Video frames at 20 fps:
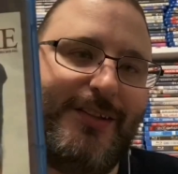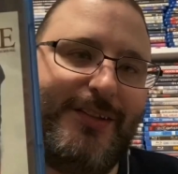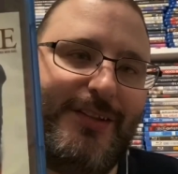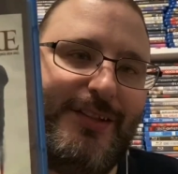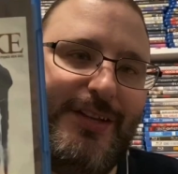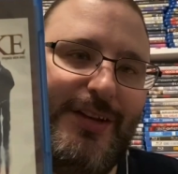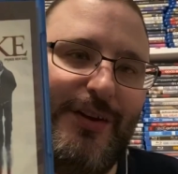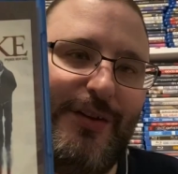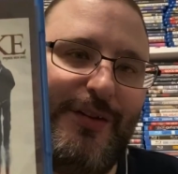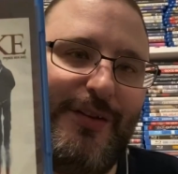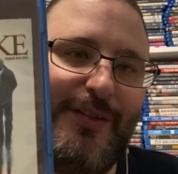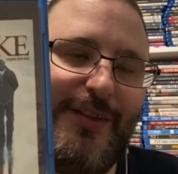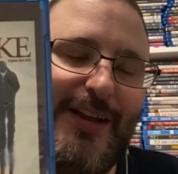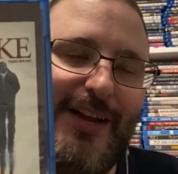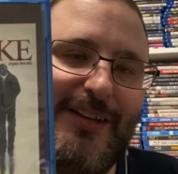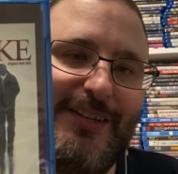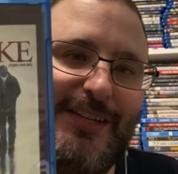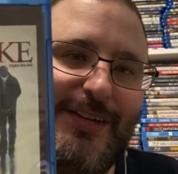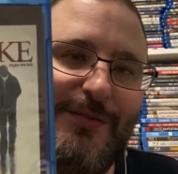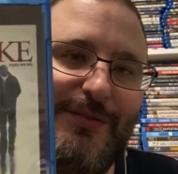the only thing I
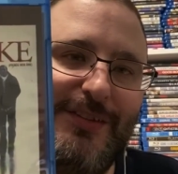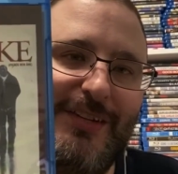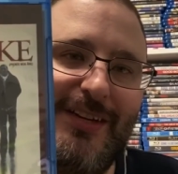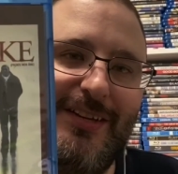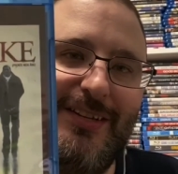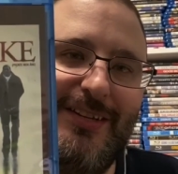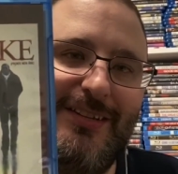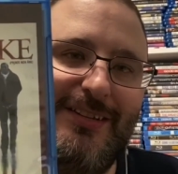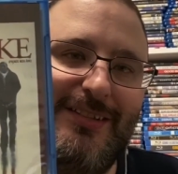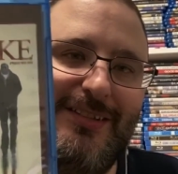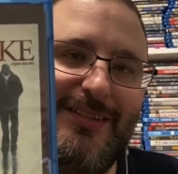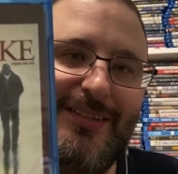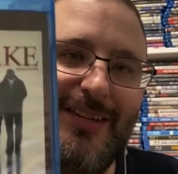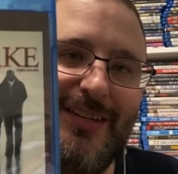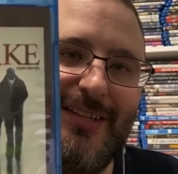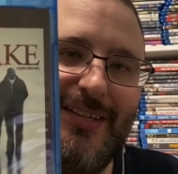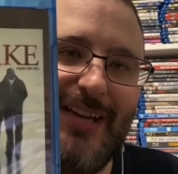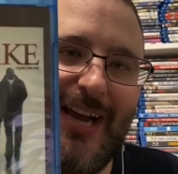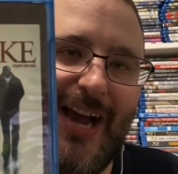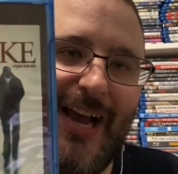seen was the
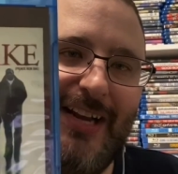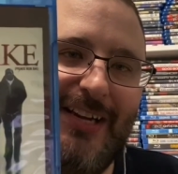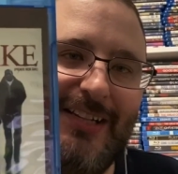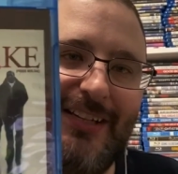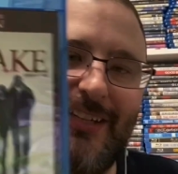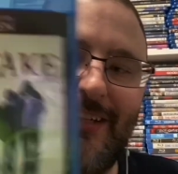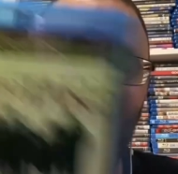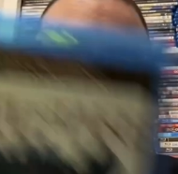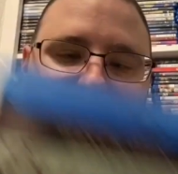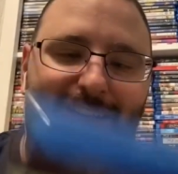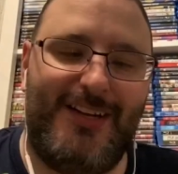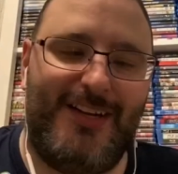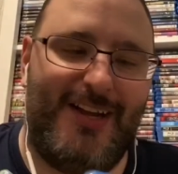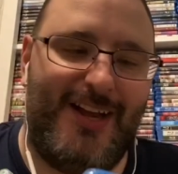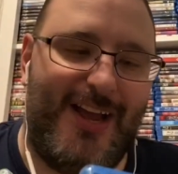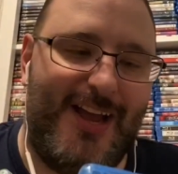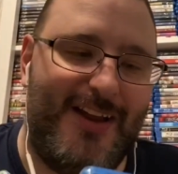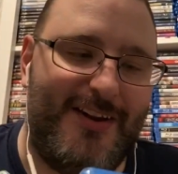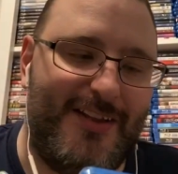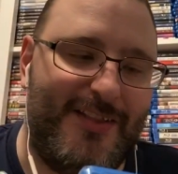title,
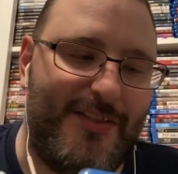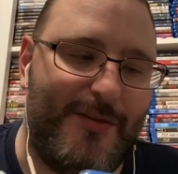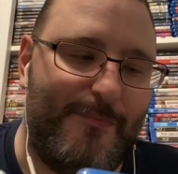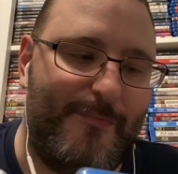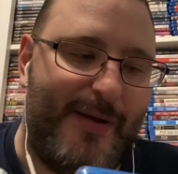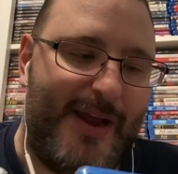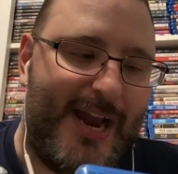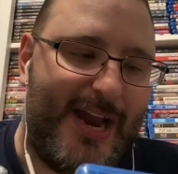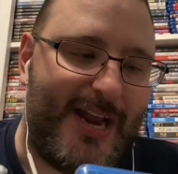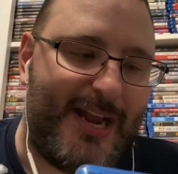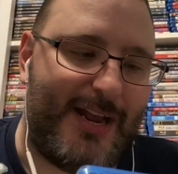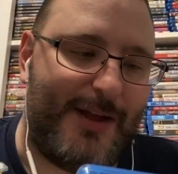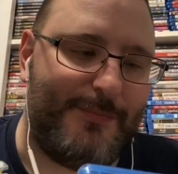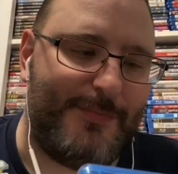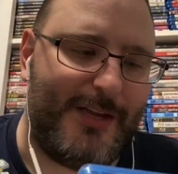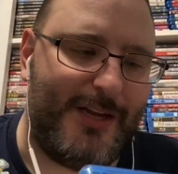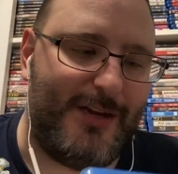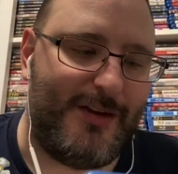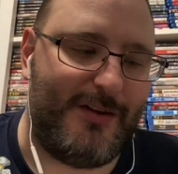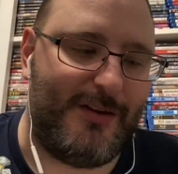and in the back, I'm
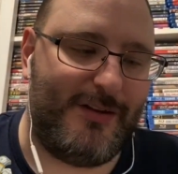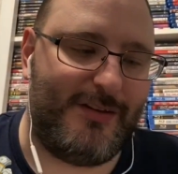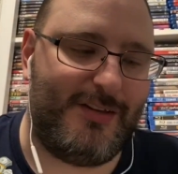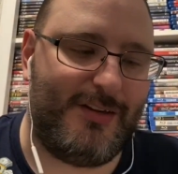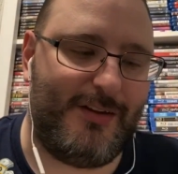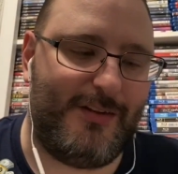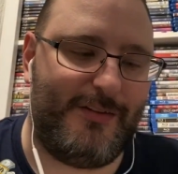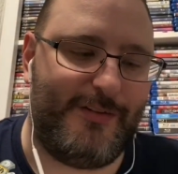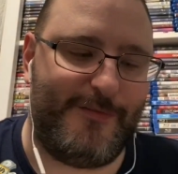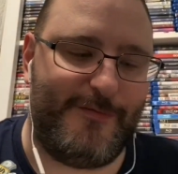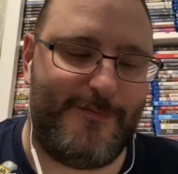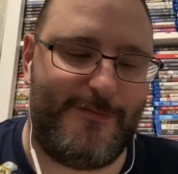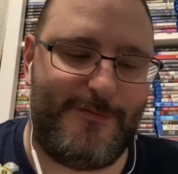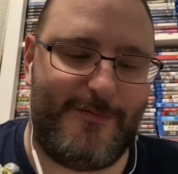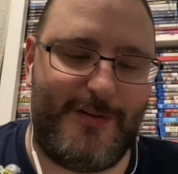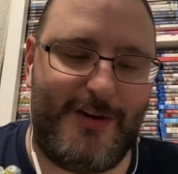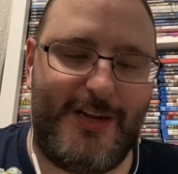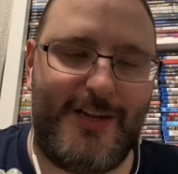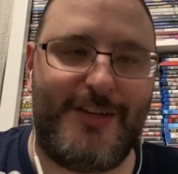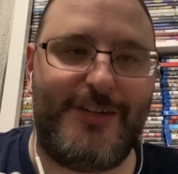like, it's all in
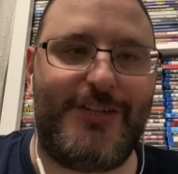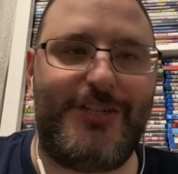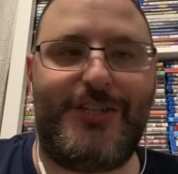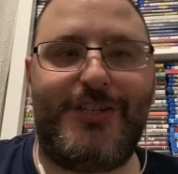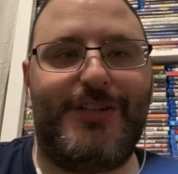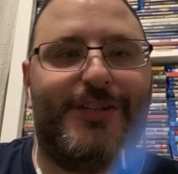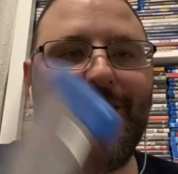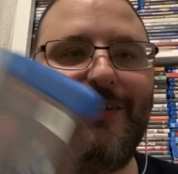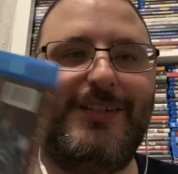French.